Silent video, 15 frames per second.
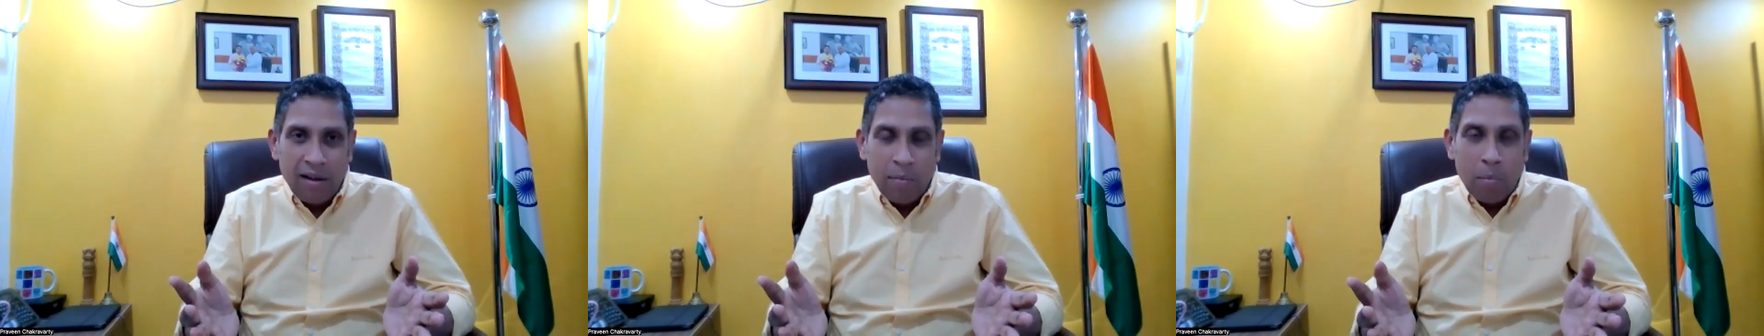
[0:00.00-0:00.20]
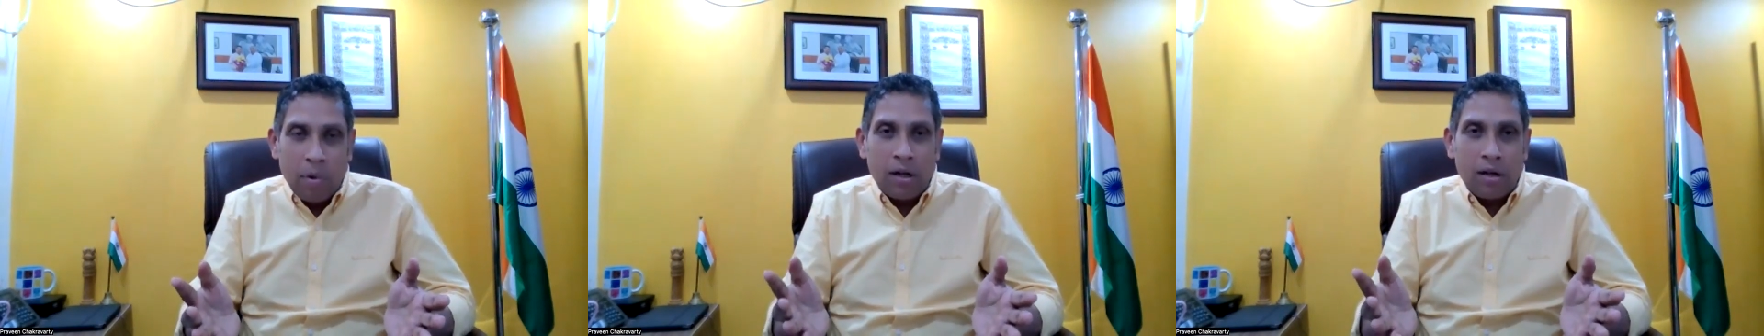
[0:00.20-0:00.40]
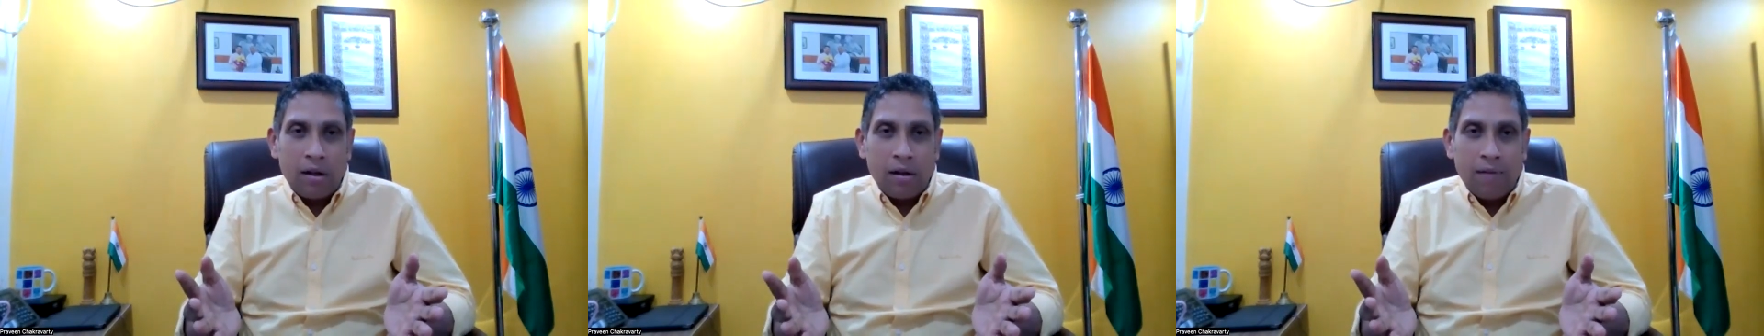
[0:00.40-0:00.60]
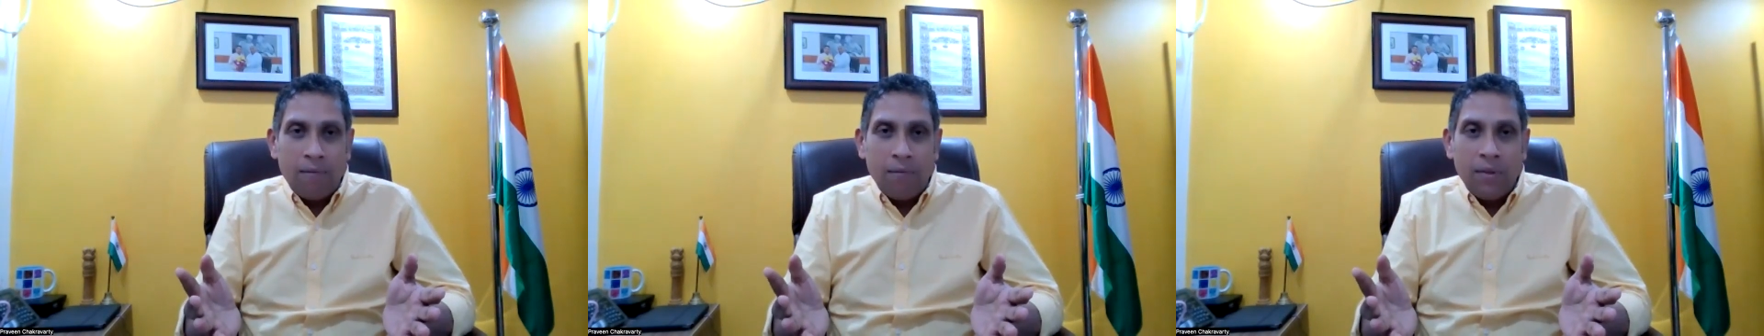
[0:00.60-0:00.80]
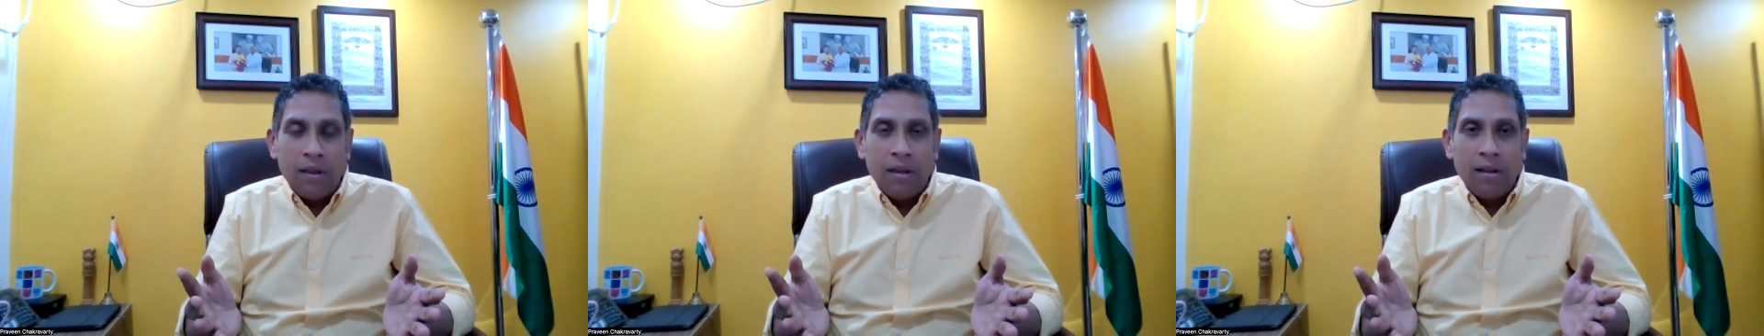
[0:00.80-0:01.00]
but
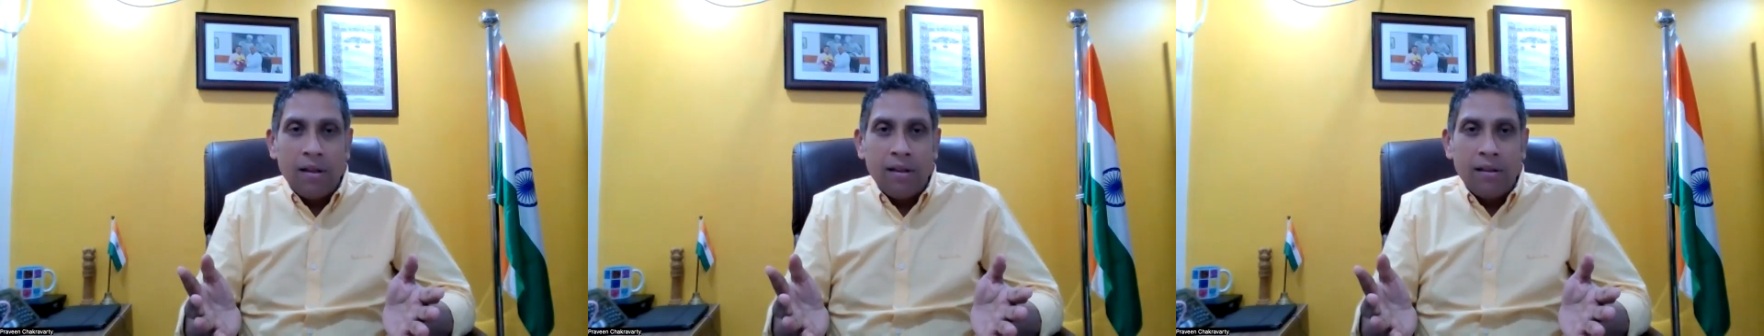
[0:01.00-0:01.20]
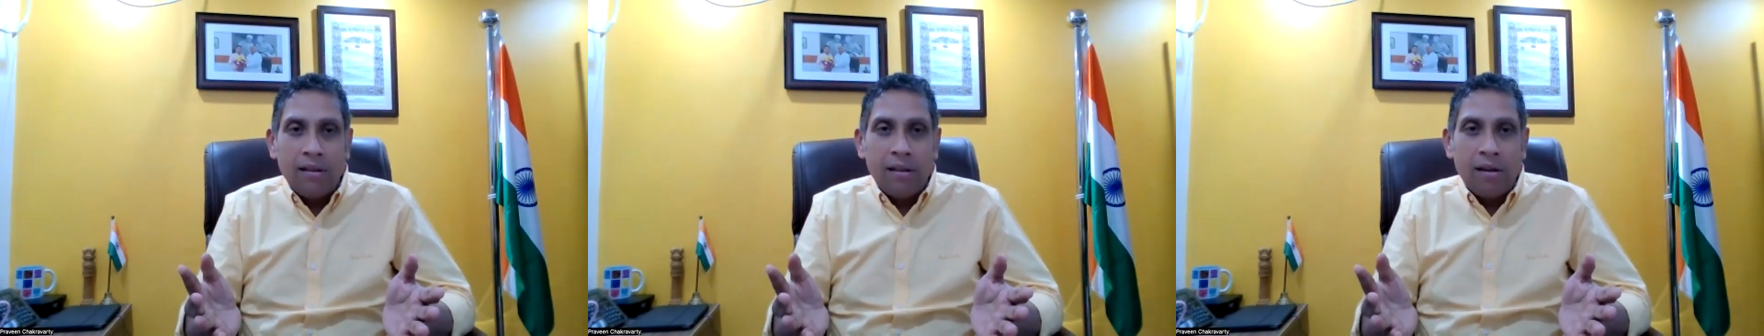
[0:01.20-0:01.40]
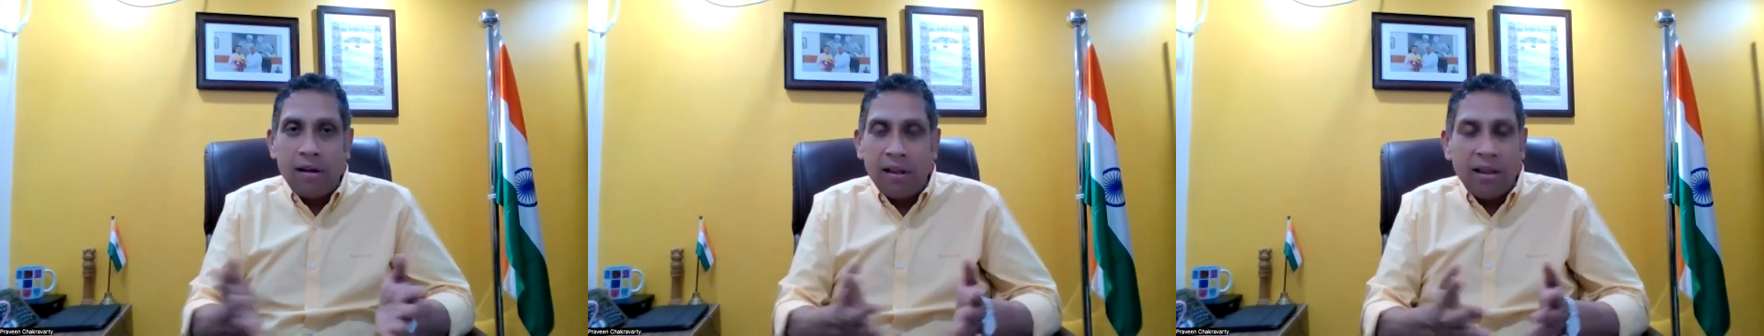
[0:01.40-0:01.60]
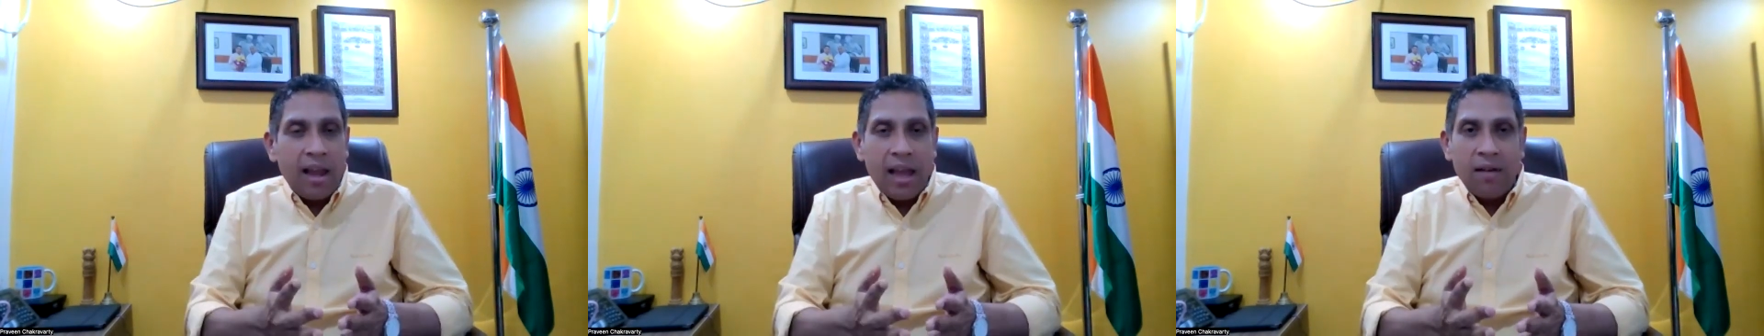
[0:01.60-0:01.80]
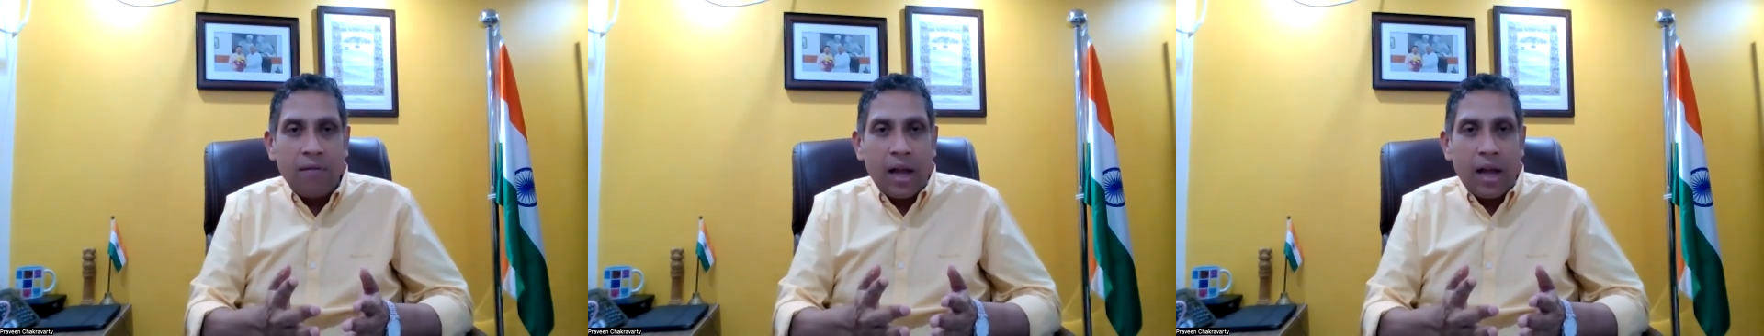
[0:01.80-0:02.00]
they have